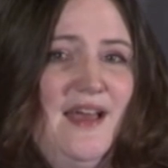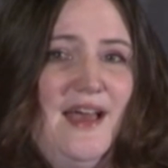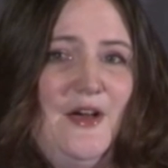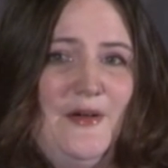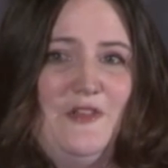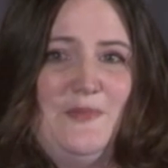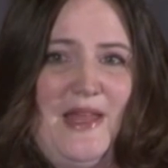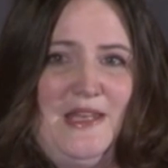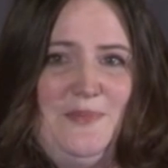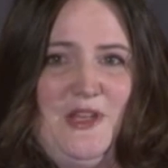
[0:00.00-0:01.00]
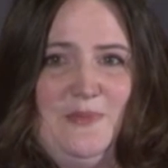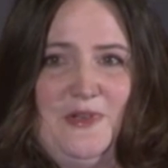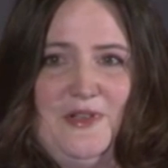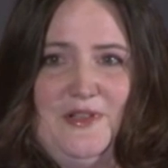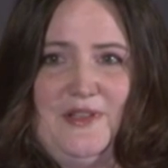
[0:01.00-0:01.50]
However, many
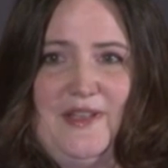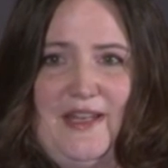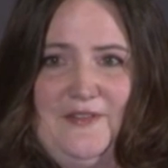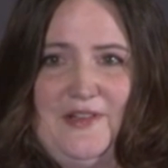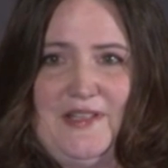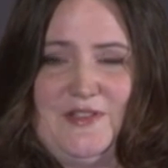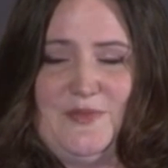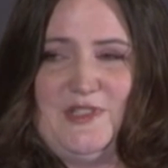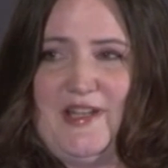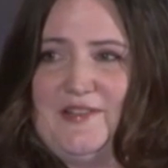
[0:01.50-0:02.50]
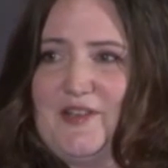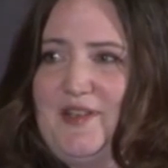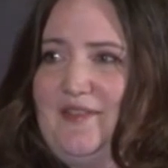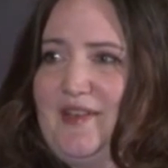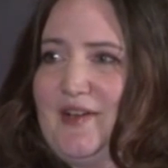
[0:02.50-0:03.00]
people getting released from jail don't
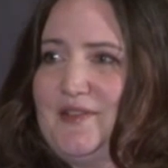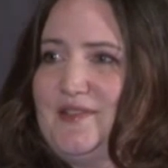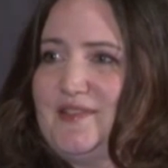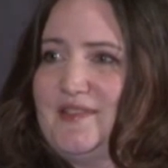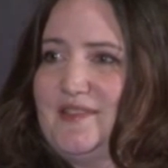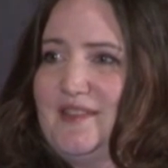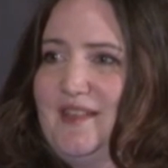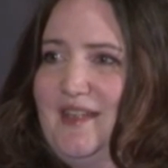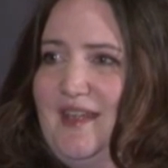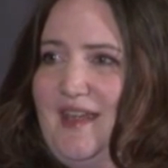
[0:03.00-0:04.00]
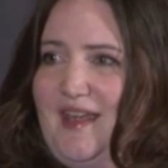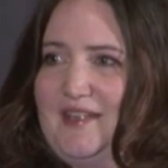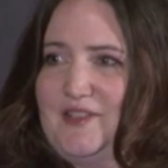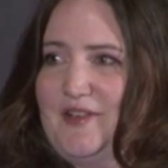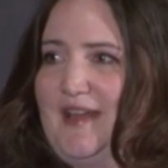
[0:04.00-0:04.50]
have coats
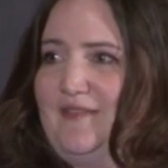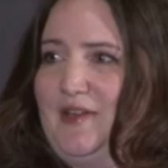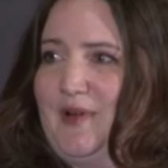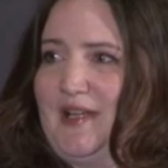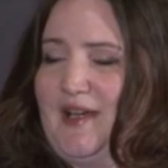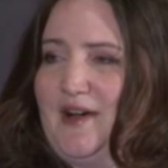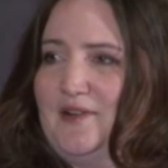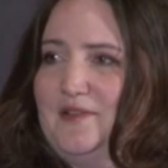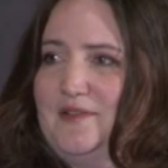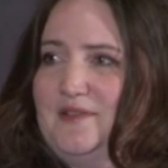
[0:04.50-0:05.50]
and don't have anywhere to go,